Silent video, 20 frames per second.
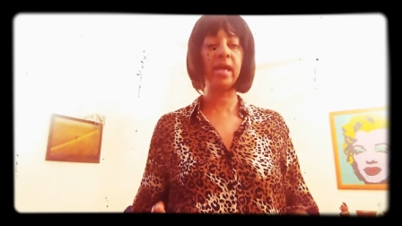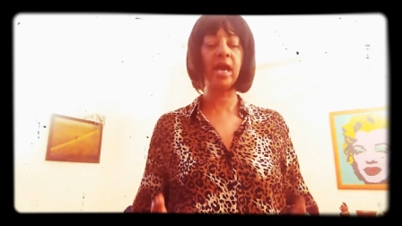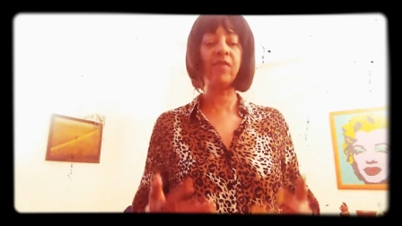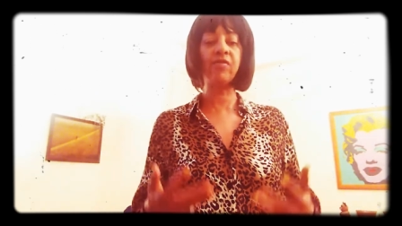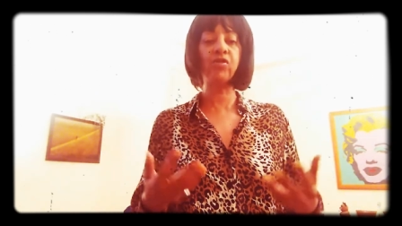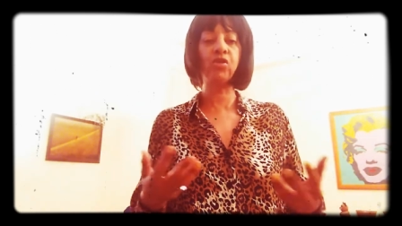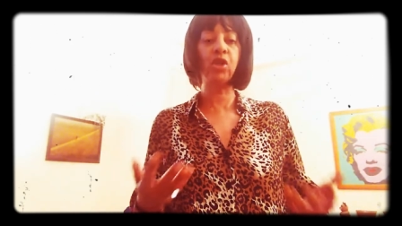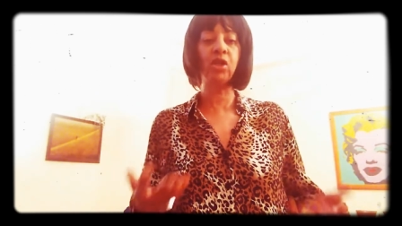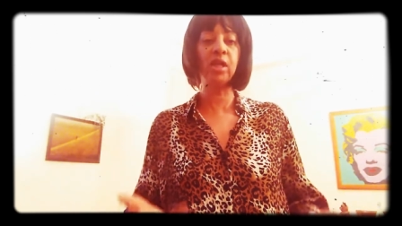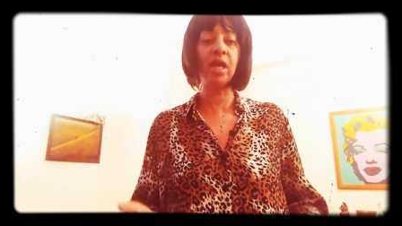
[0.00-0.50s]

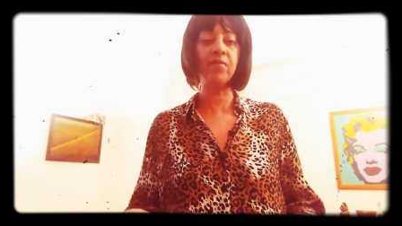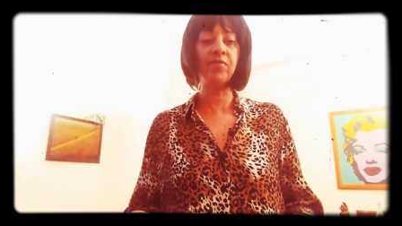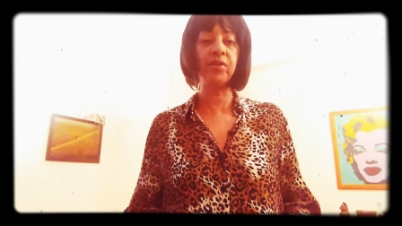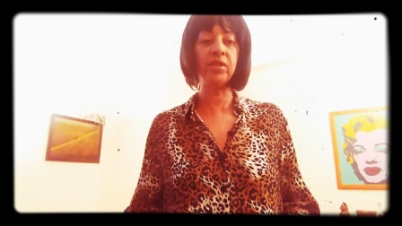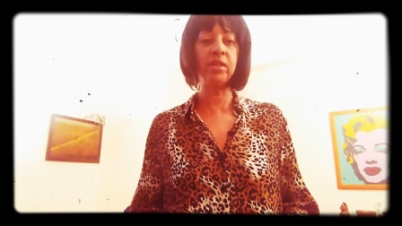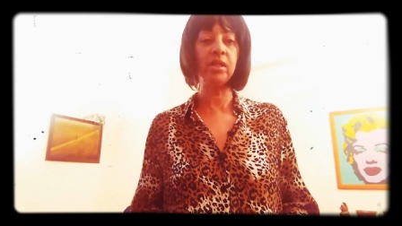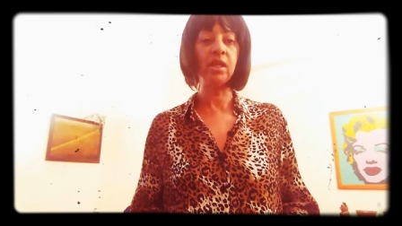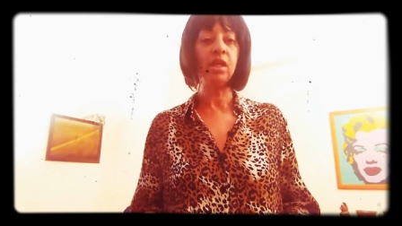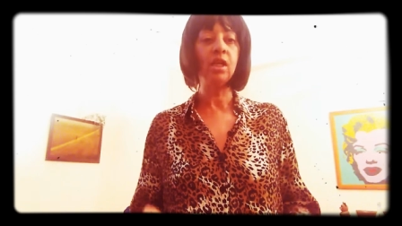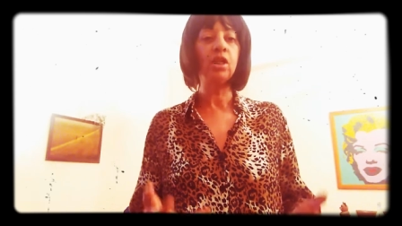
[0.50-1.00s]
after
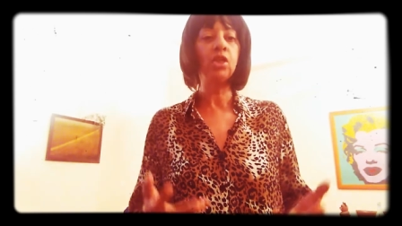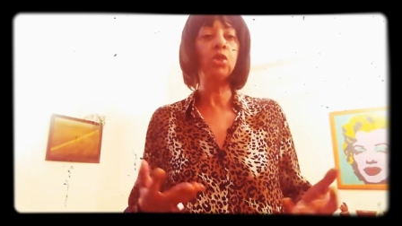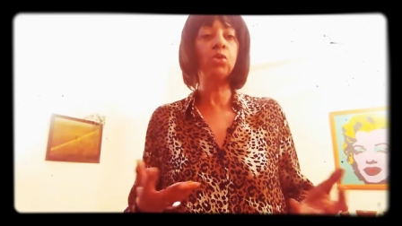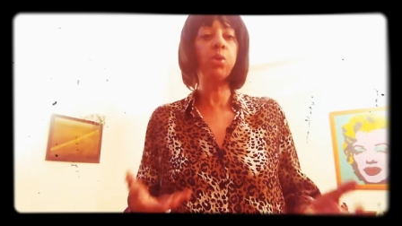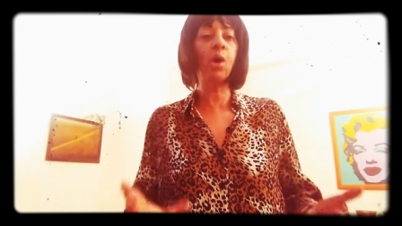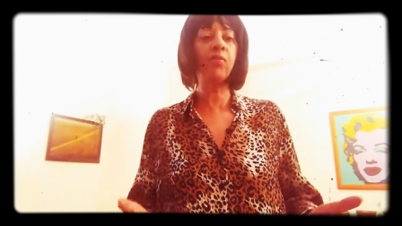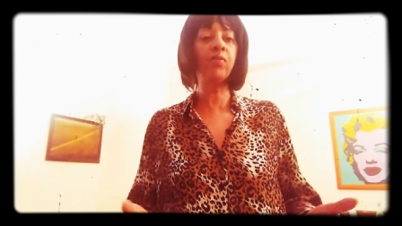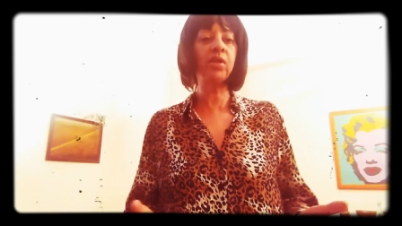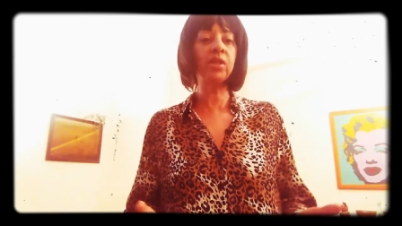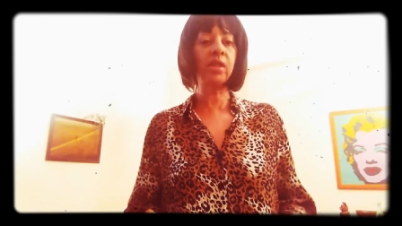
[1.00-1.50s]
11,
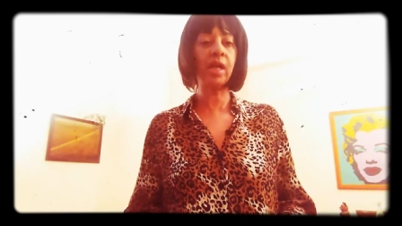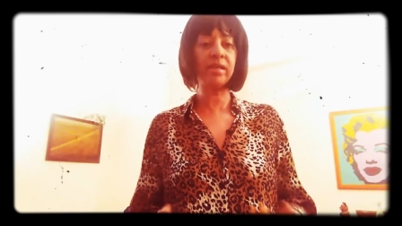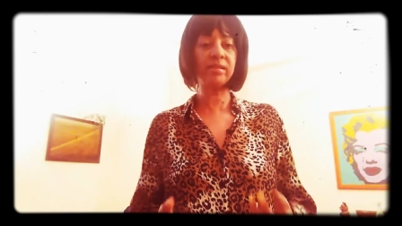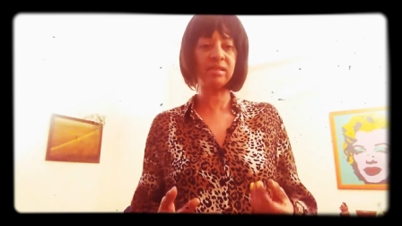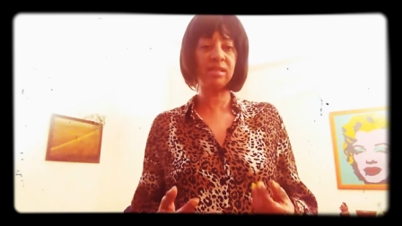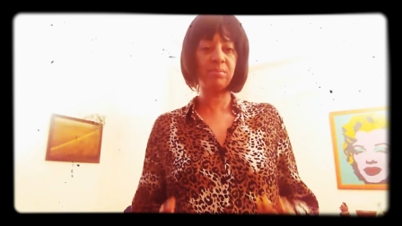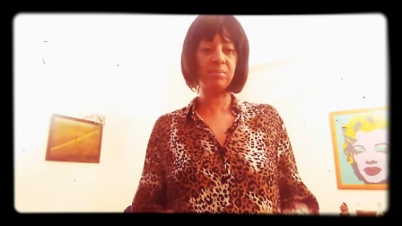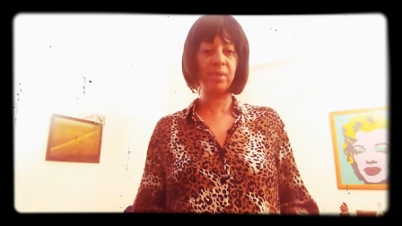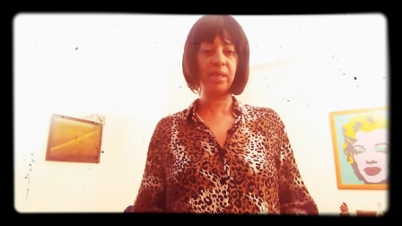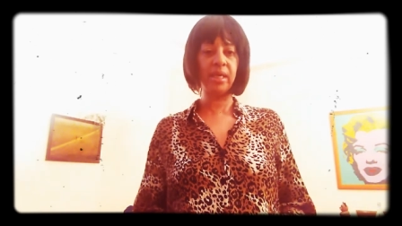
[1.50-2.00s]
12 o'clock
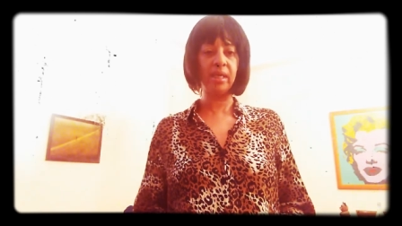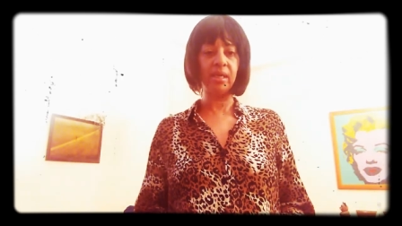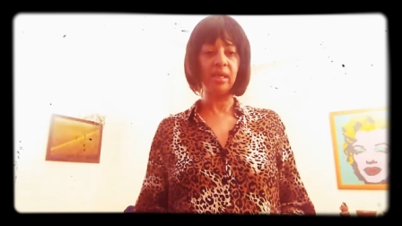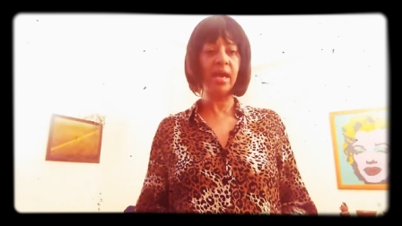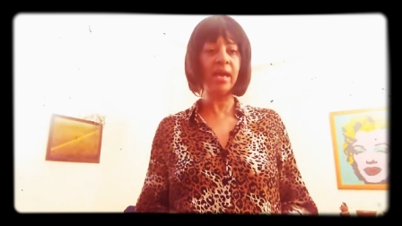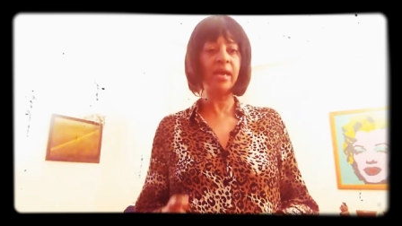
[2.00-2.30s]
to meet.